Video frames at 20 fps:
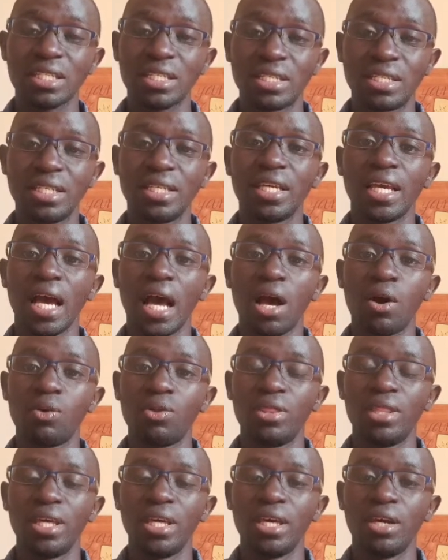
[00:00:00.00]
see how
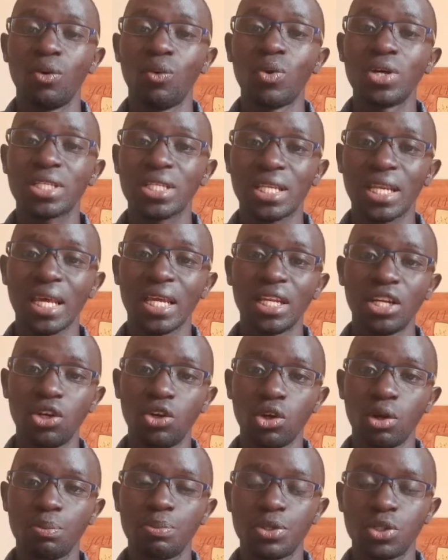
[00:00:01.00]
the waistline
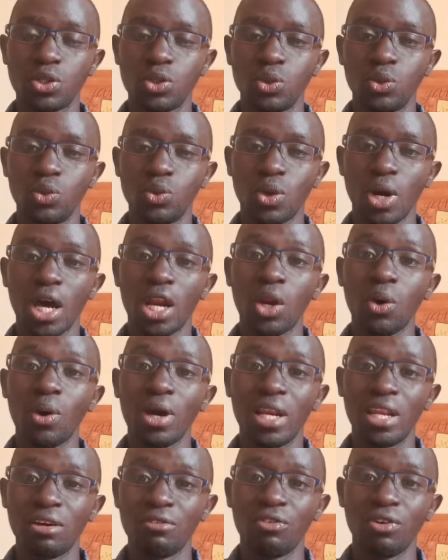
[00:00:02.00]
drops to a
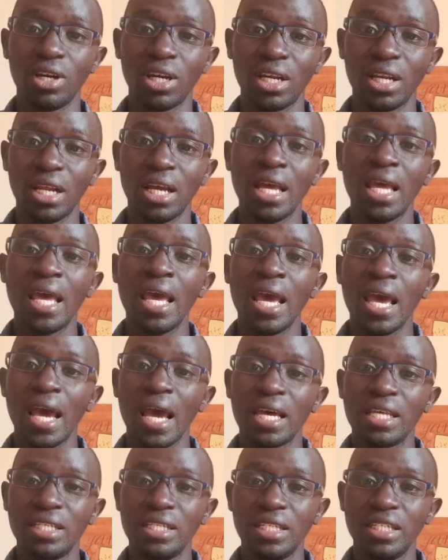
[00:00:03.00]
lower level
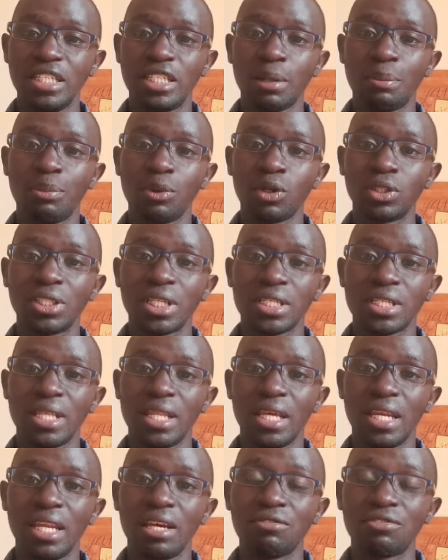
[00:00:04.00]
as it approaches
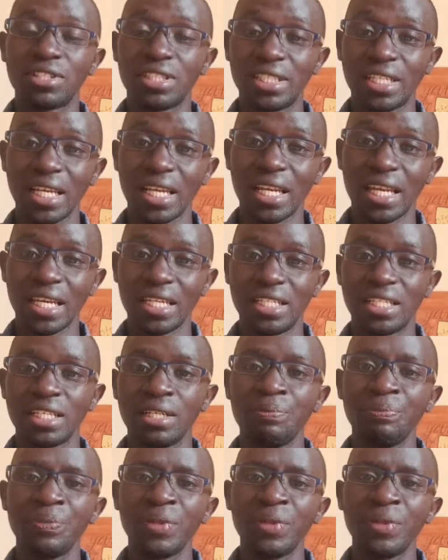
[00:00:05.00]
the left tail light.